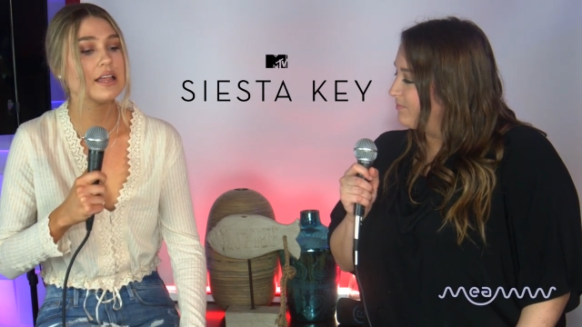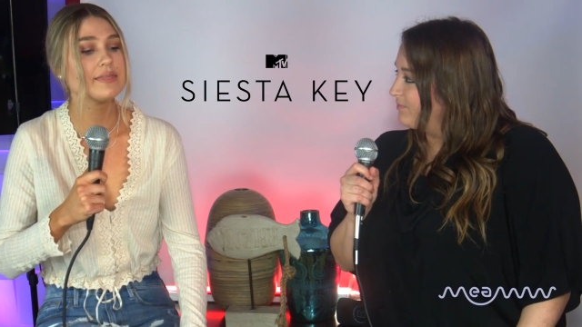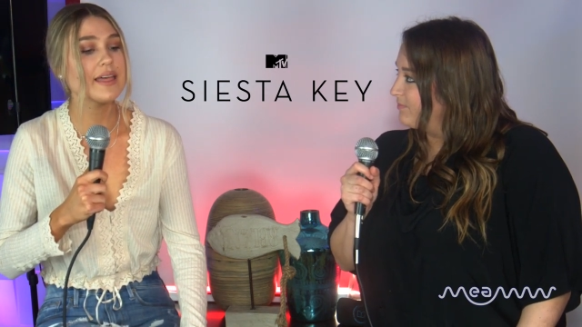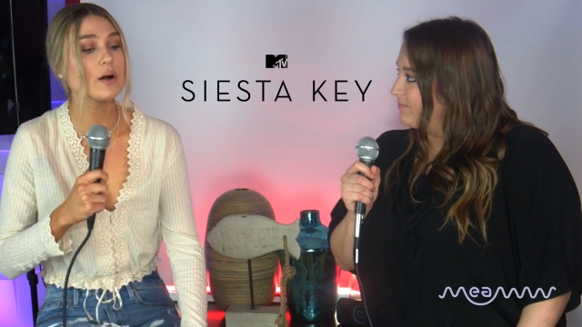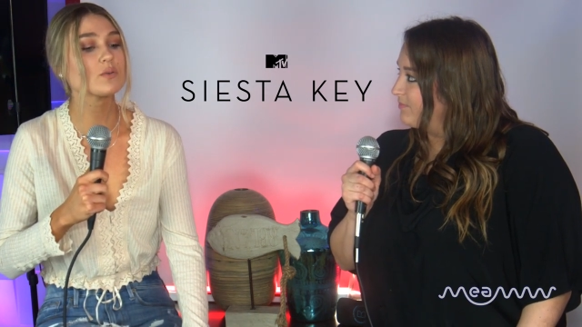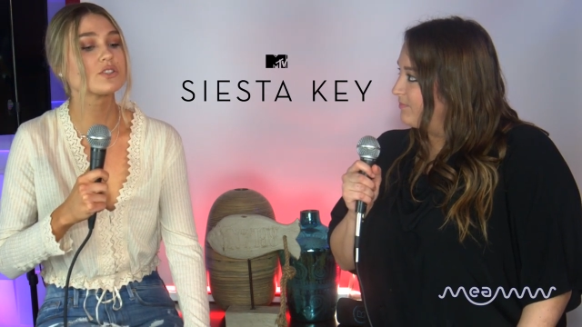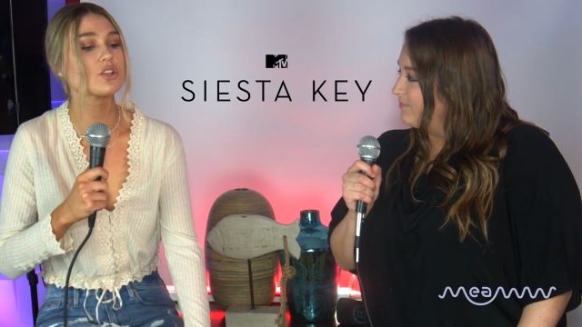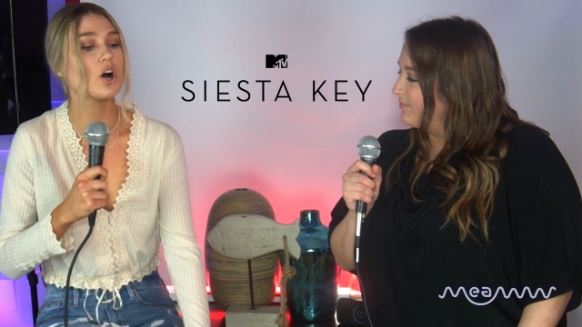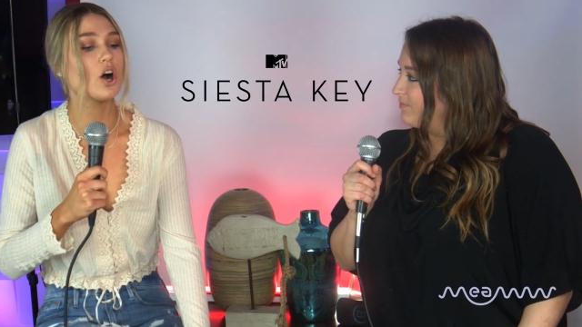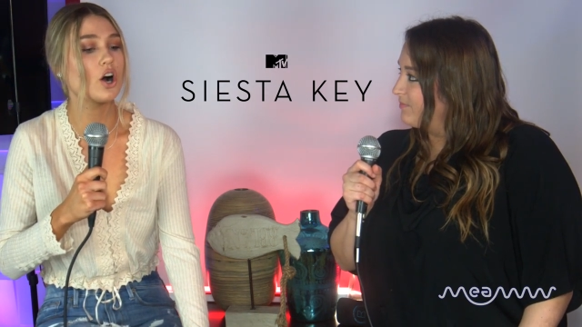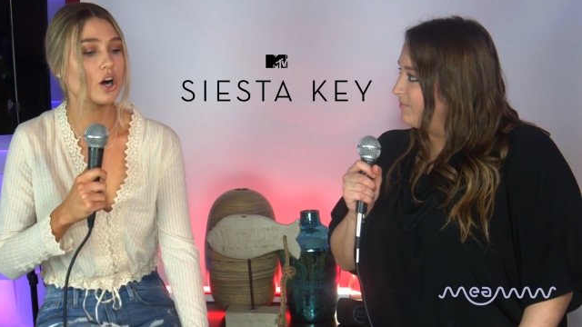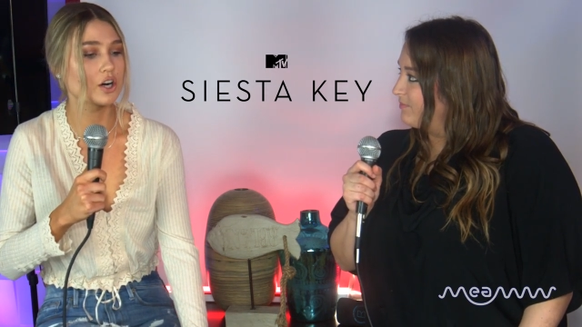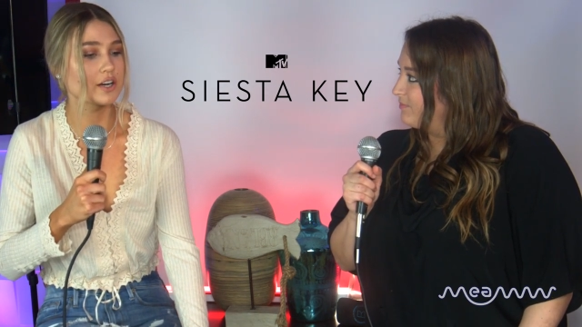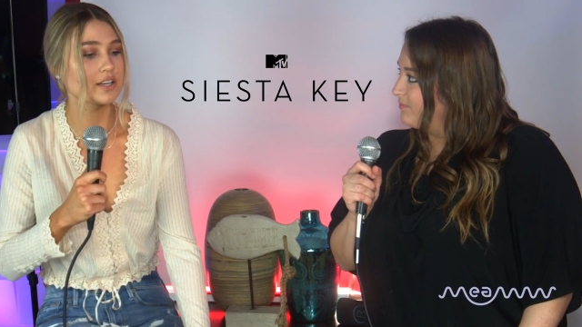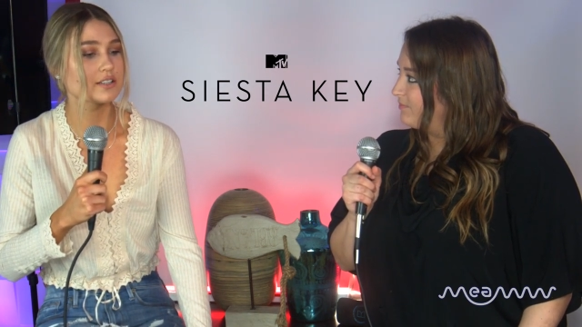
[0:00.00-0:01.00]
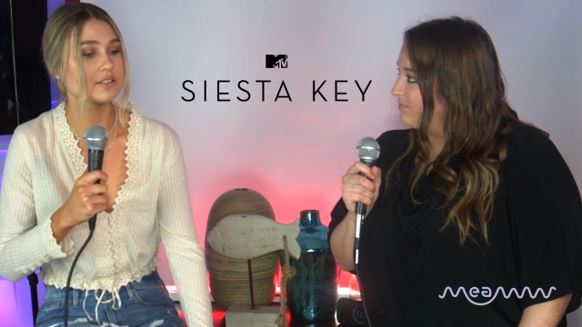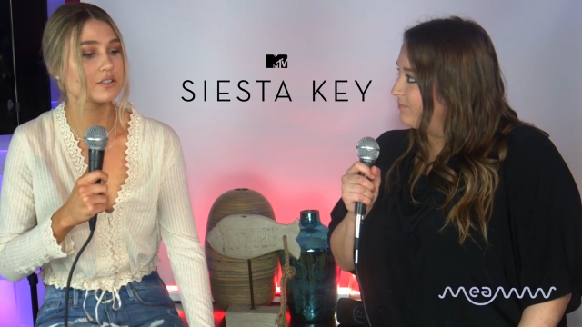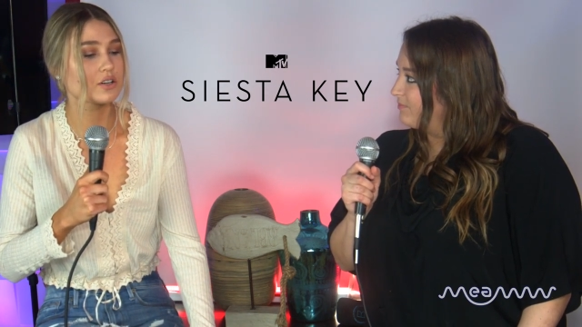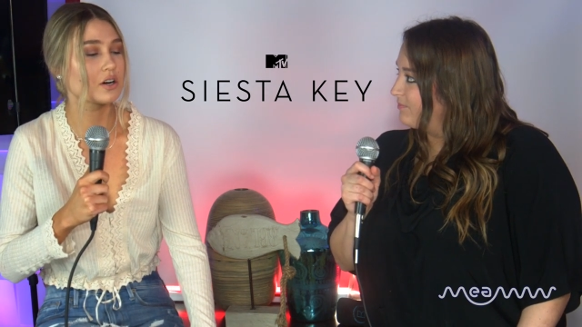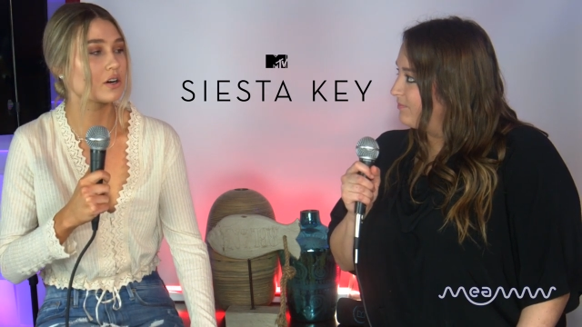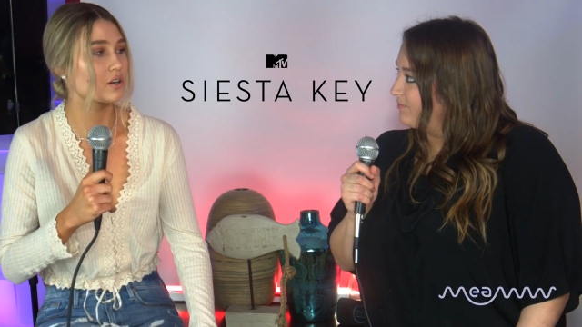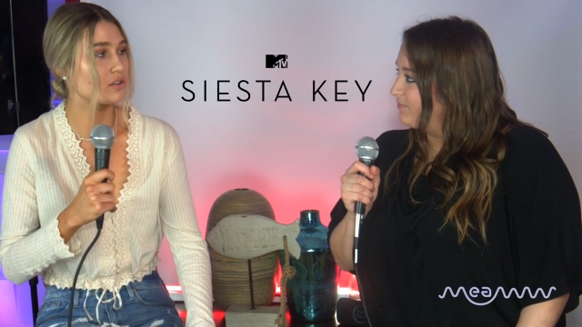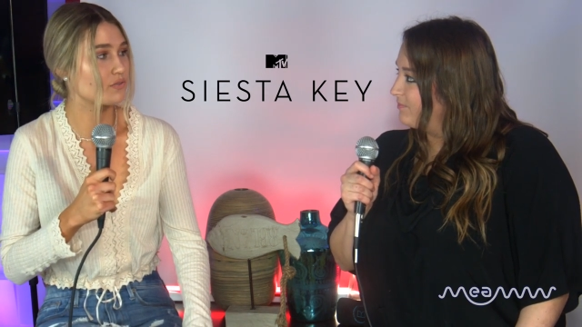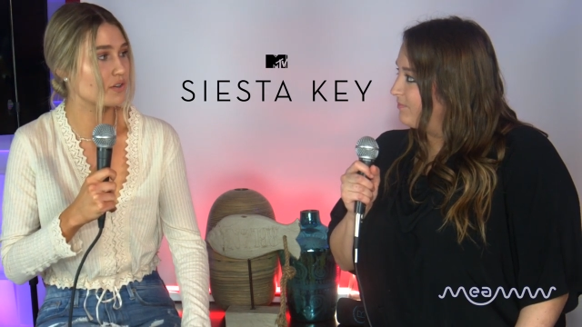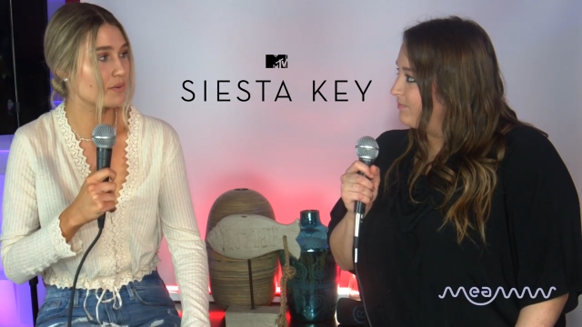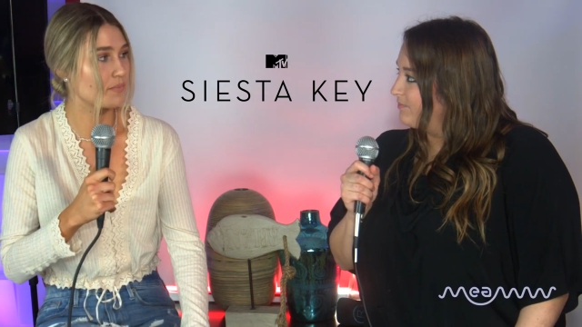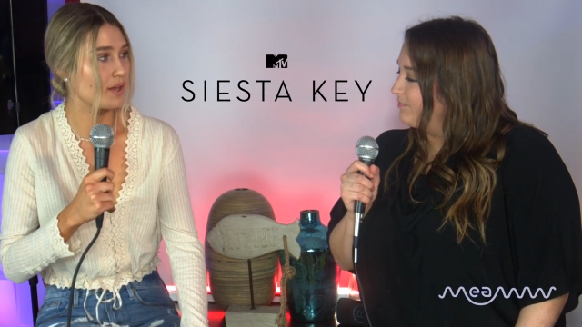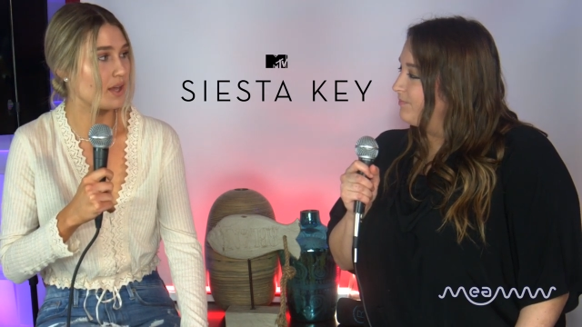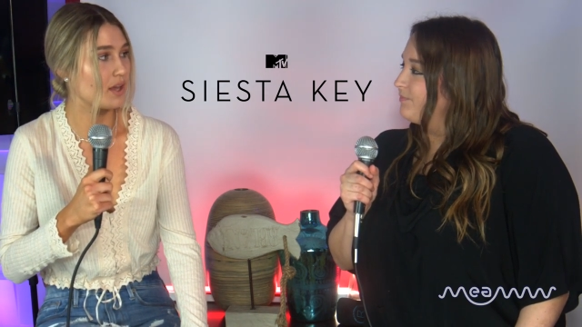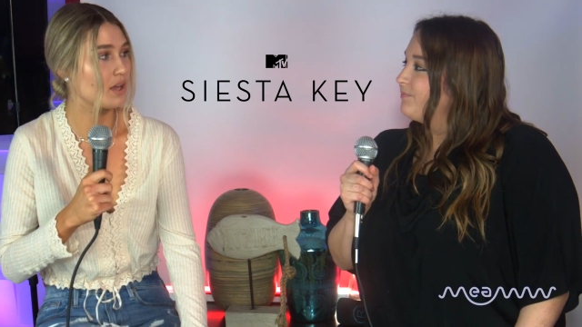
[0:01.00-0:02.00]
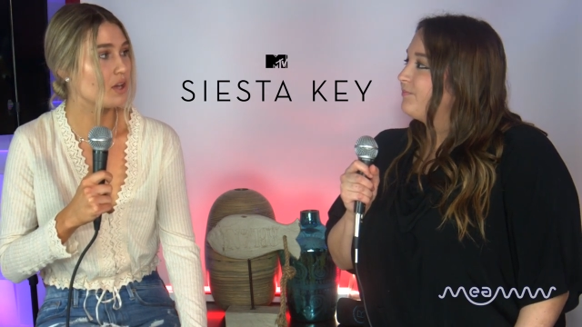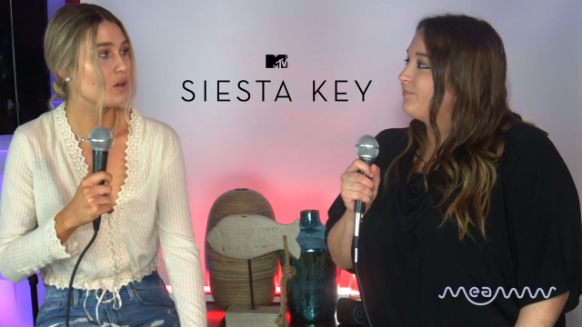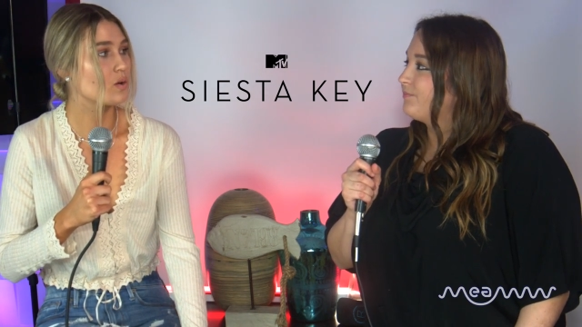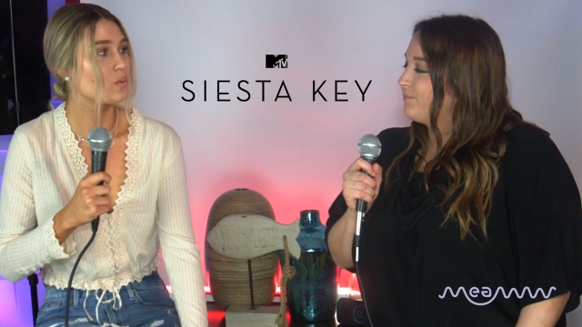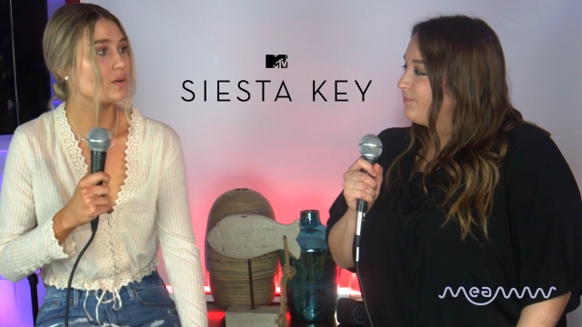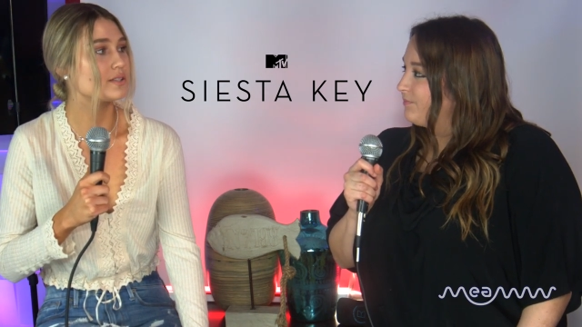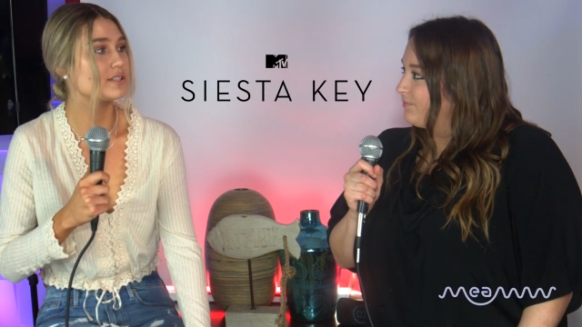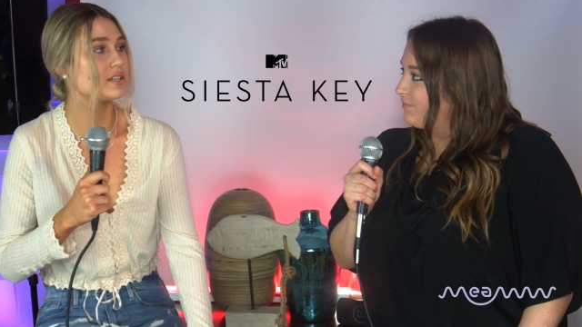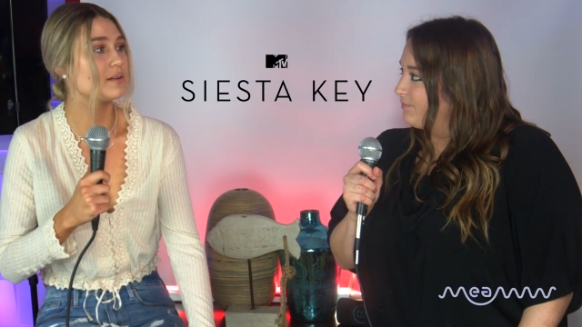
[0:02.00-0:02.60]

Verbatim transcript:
Speaker 1: that was the hardest hurdle for me, was